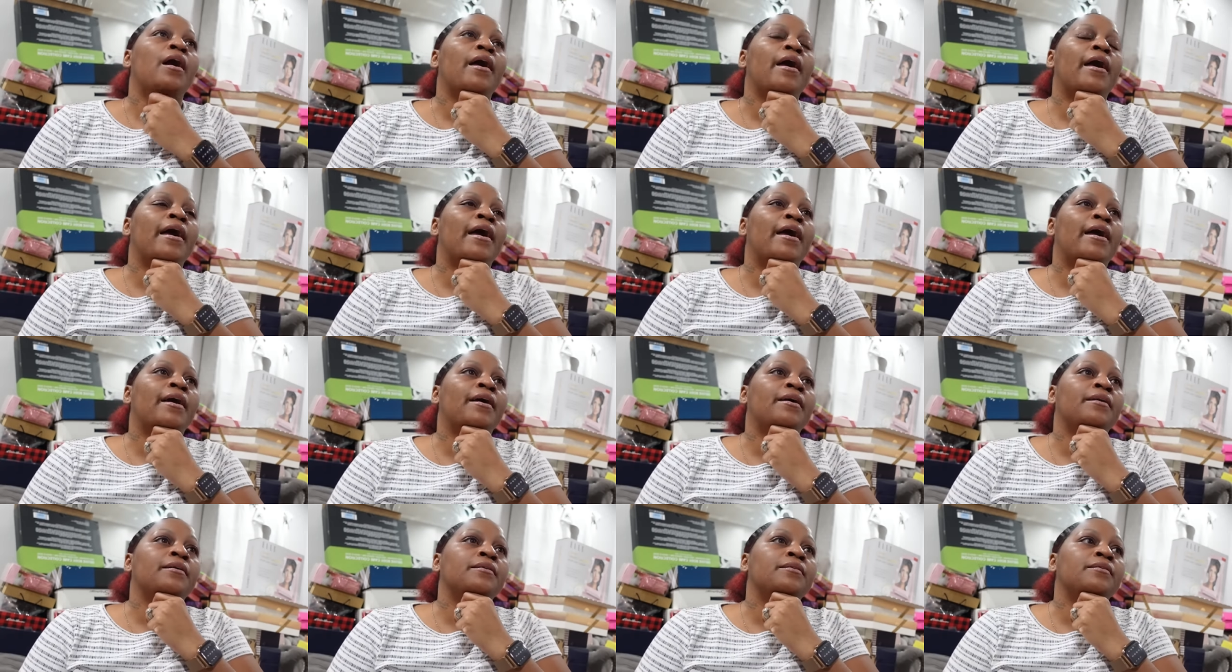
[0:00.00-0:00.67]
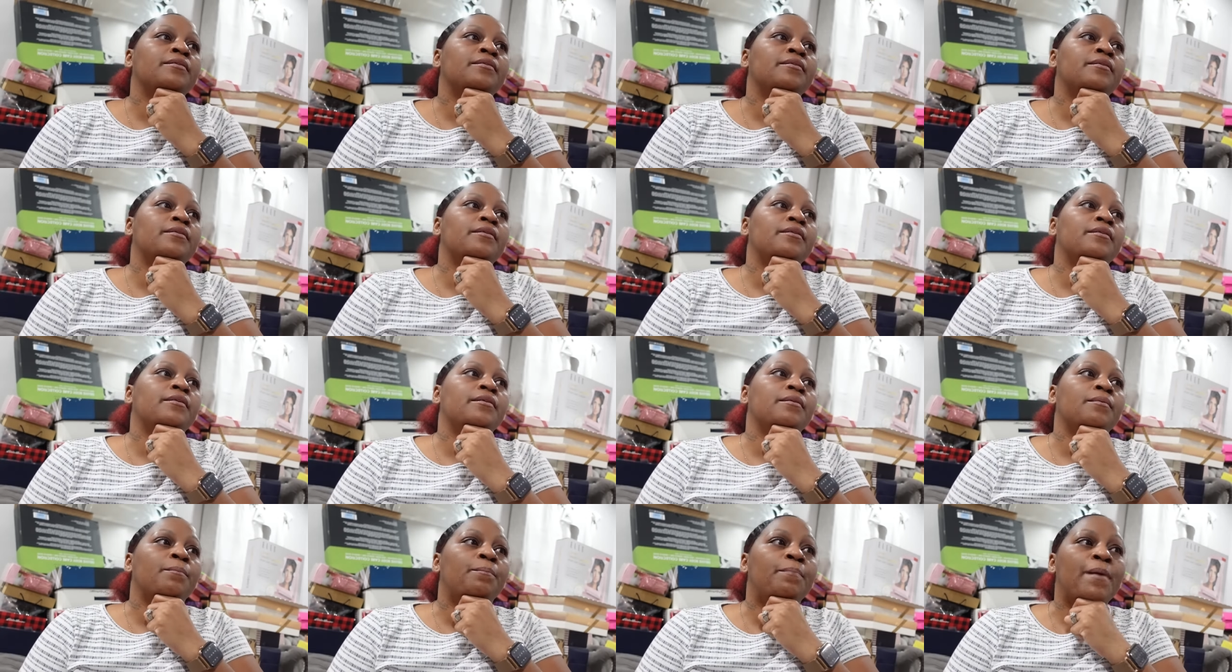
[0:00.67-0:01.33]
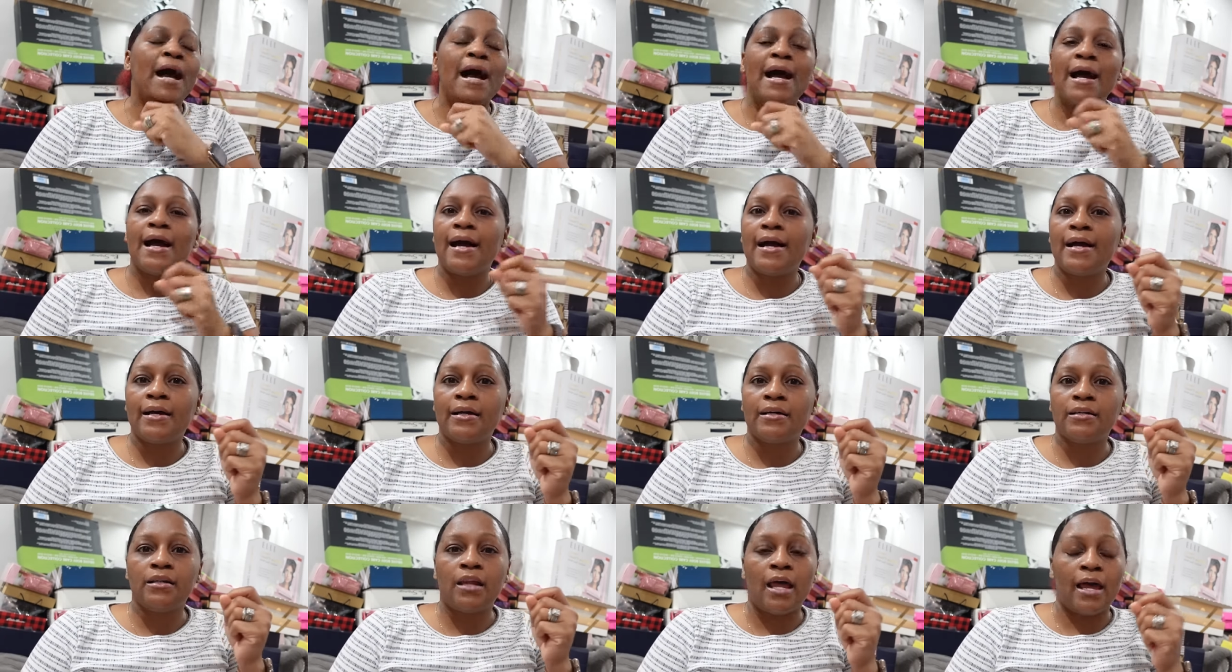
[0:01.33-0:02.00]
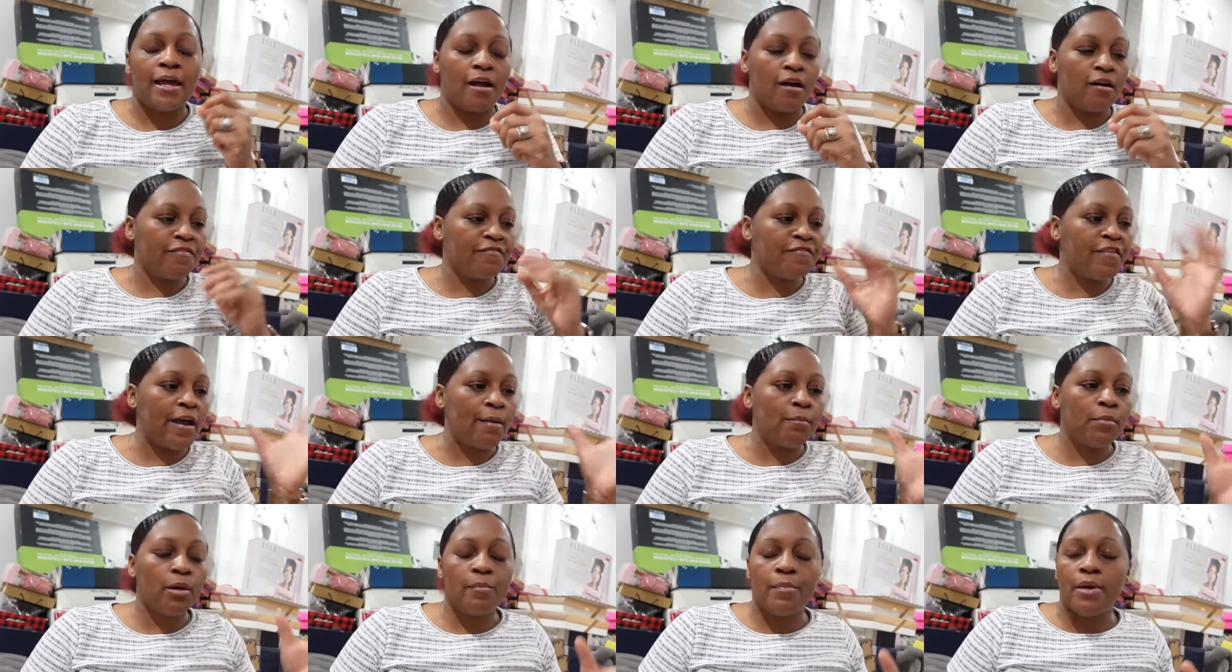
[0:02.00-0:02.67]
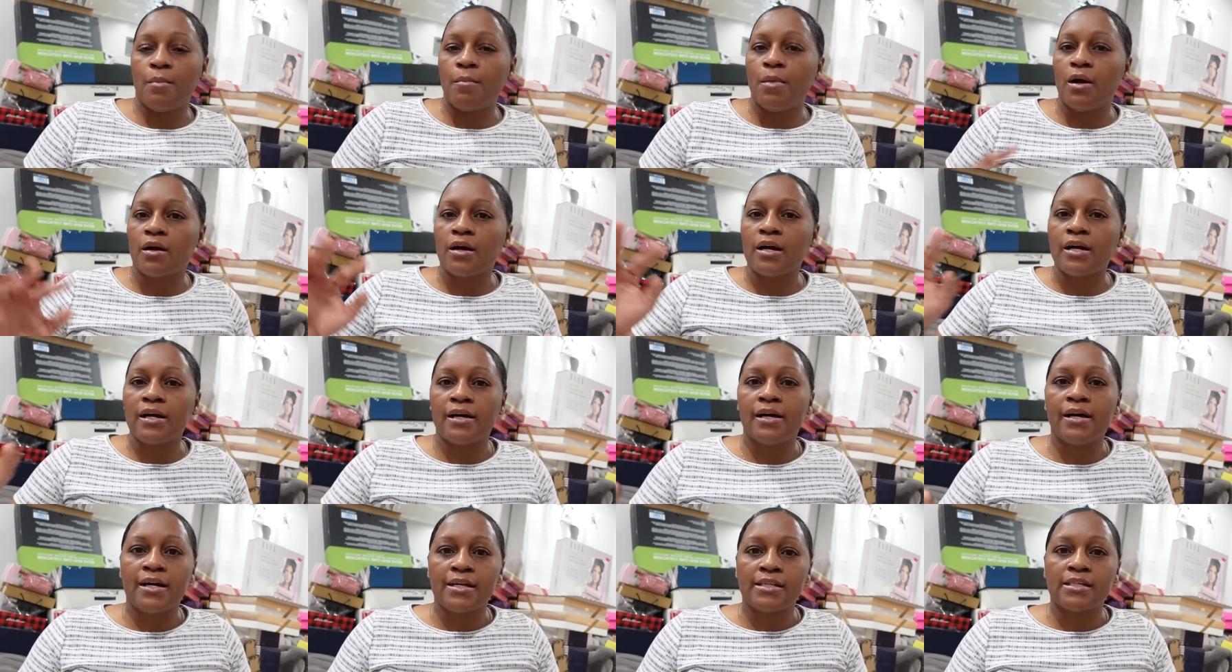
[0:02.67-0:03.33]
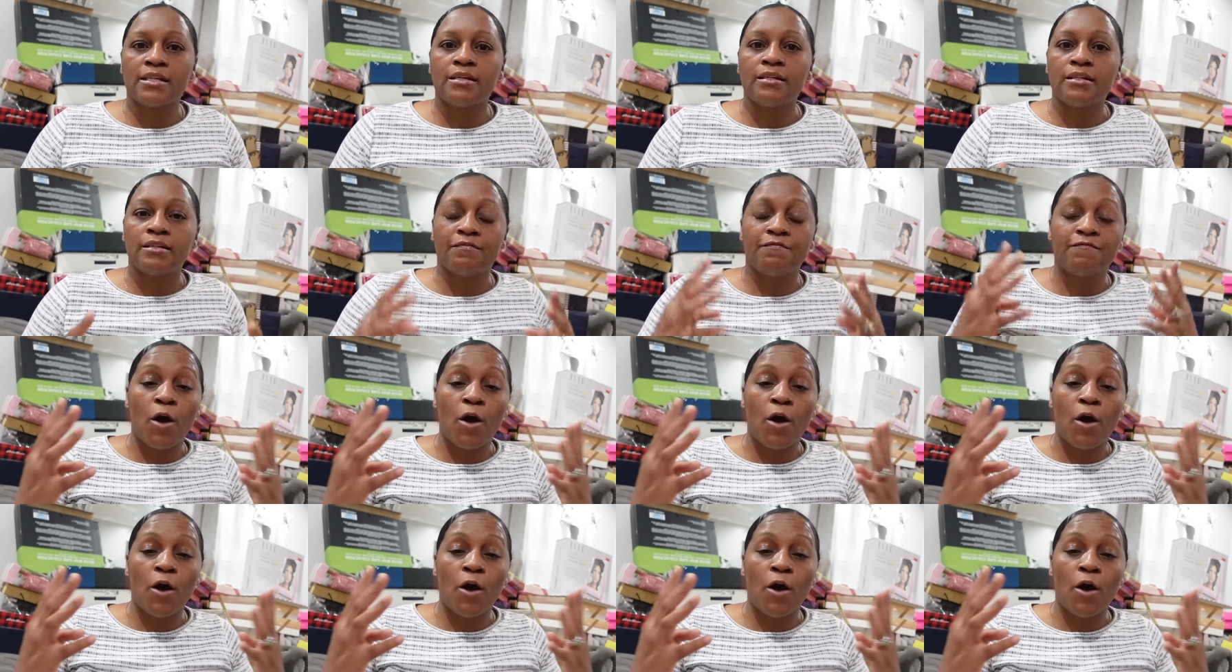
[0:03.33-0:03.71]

and Buy like a family member, a cousin,